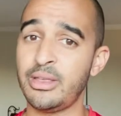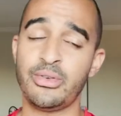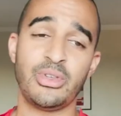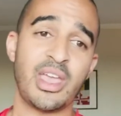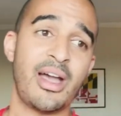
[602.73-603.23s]

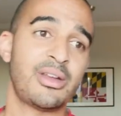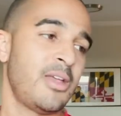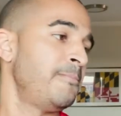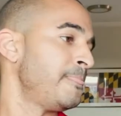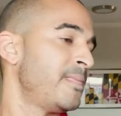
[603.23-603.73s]
through the
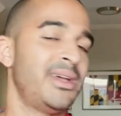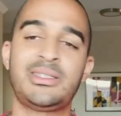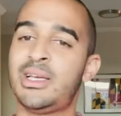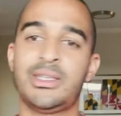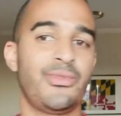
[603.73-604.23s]
county. It
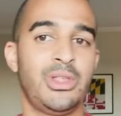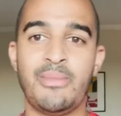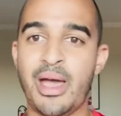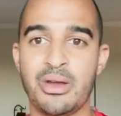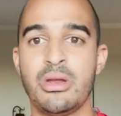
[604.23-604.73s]
doesn't really
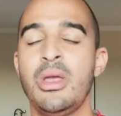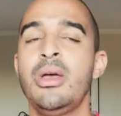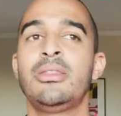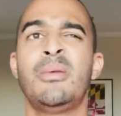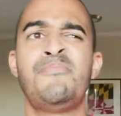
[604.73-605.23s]
matter.
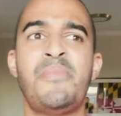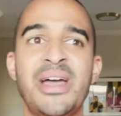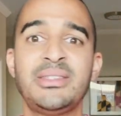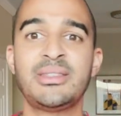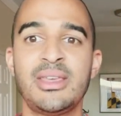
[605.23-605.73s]
The
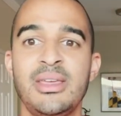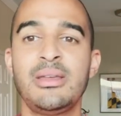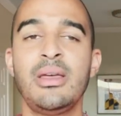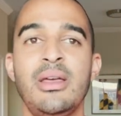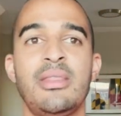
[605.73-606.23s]
best
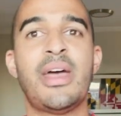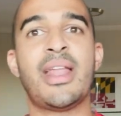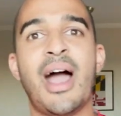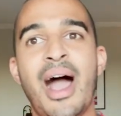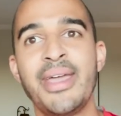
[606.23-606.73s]
thing
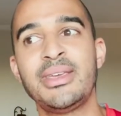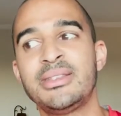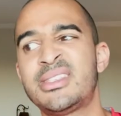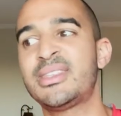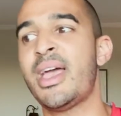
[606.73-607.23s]
that I
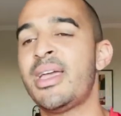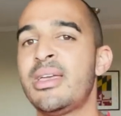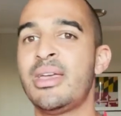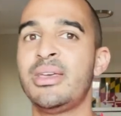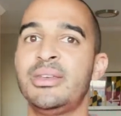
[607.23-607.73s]
can say
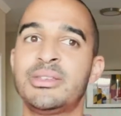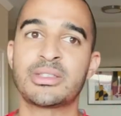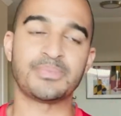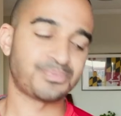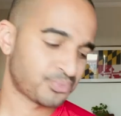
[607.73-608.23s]

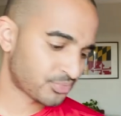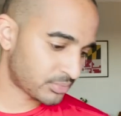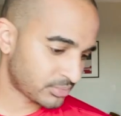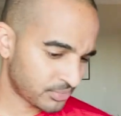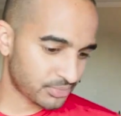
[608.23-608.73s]
is
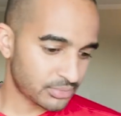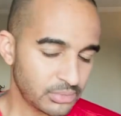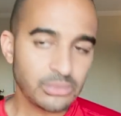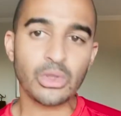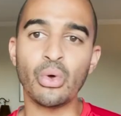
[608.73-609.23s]

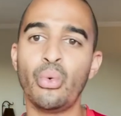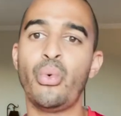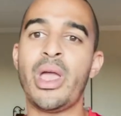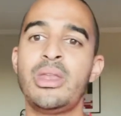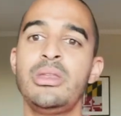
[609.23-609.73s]

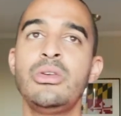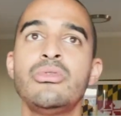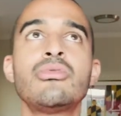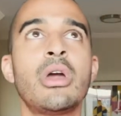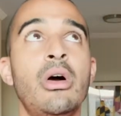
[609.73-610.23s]
when
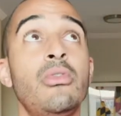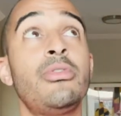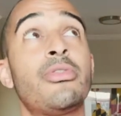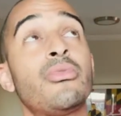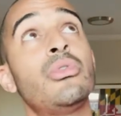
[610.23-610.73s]
you go
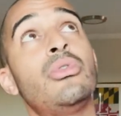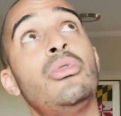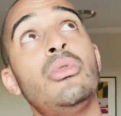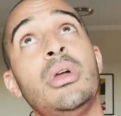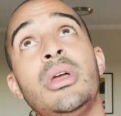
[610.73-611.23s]

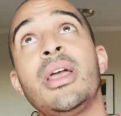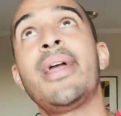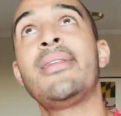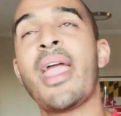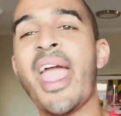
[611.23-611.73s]
through
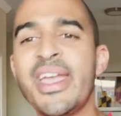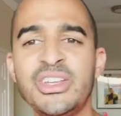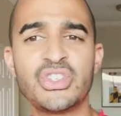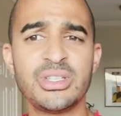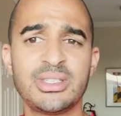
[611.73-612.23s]
an
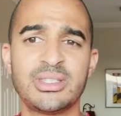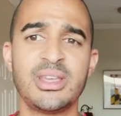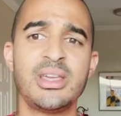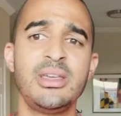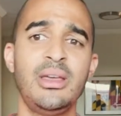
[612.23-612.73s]

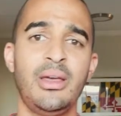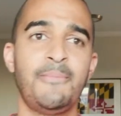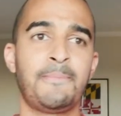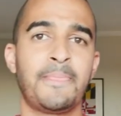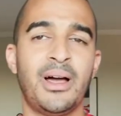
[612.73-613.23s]
agency,
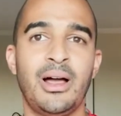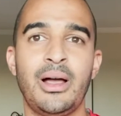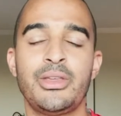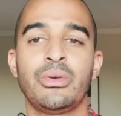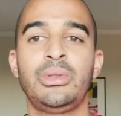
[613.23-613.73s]

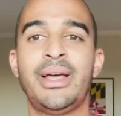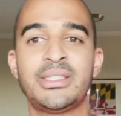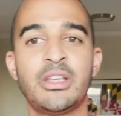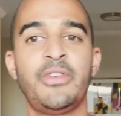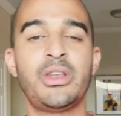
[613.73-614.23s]
uh, you're
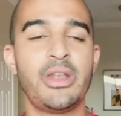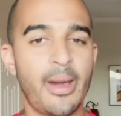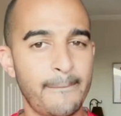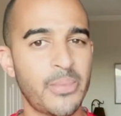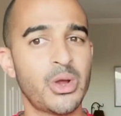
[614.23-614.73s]
less of a
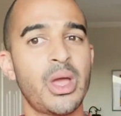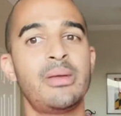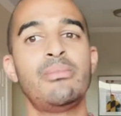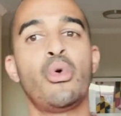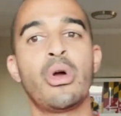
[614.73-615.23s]
number
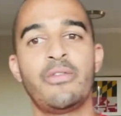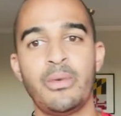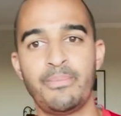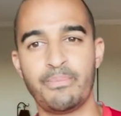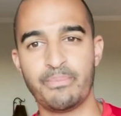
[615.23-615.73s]
and more of a
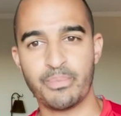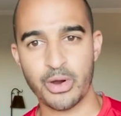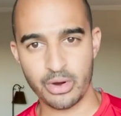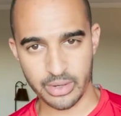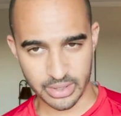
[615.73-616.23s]

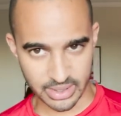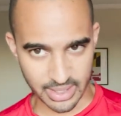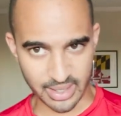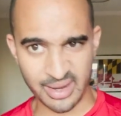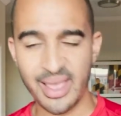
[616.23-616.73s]

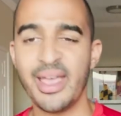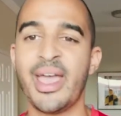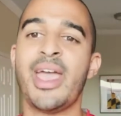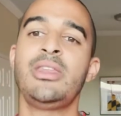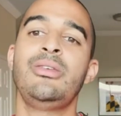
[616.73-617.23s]
person.
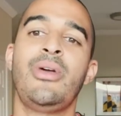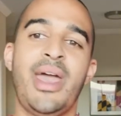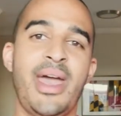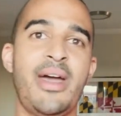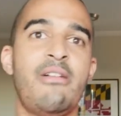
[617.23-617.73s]
And you
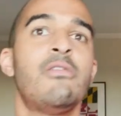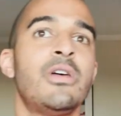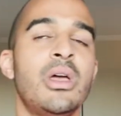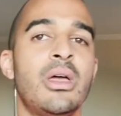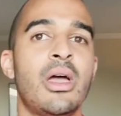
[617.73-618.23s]
have
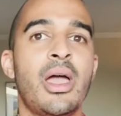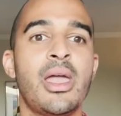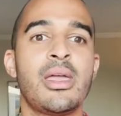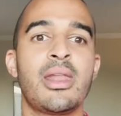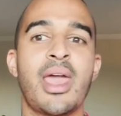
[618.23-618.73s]

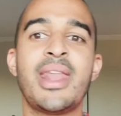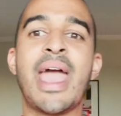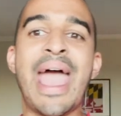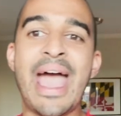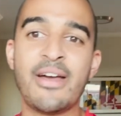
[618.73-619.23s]
a, an
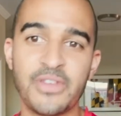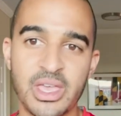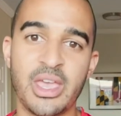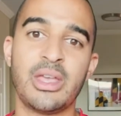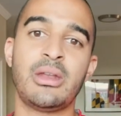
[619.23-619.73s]

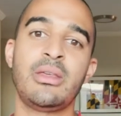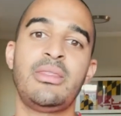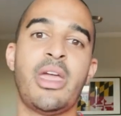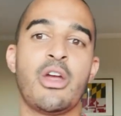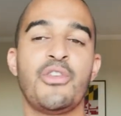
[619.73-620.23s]
advocate
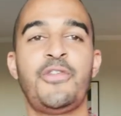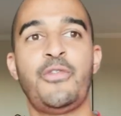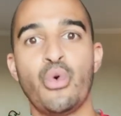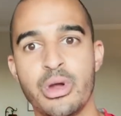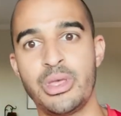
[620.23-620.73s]
there
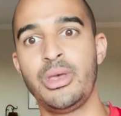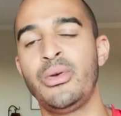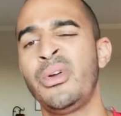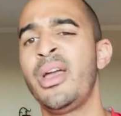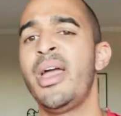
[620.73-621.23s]
for
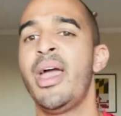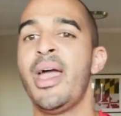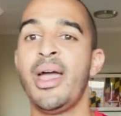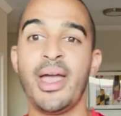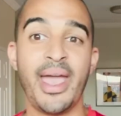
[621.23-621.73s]
you.
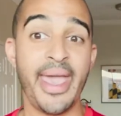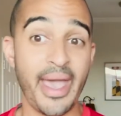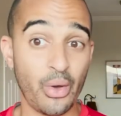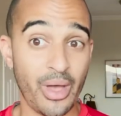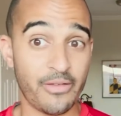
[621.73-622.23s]

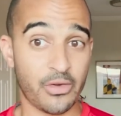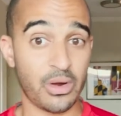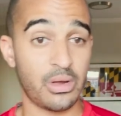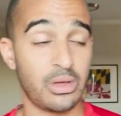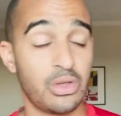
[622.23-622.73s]
However,